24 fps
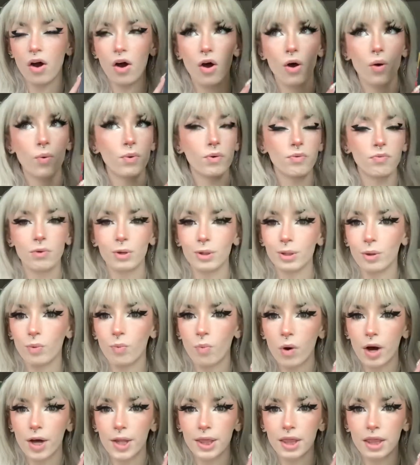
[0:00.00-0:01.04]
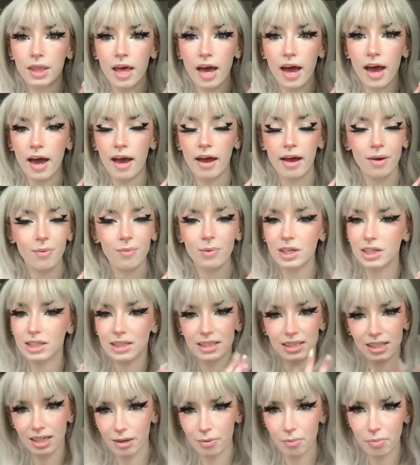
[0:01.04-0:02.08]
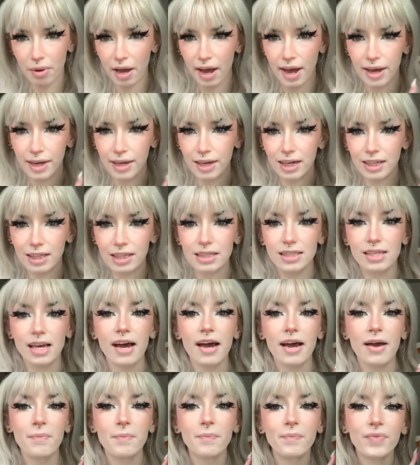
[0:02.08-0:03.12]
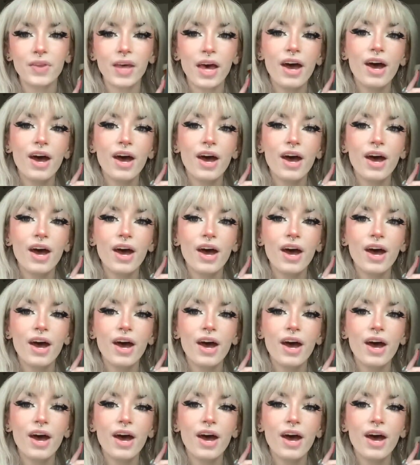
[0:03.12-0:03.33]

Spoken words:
oh, we really want that, and we just didn't buy it at the time.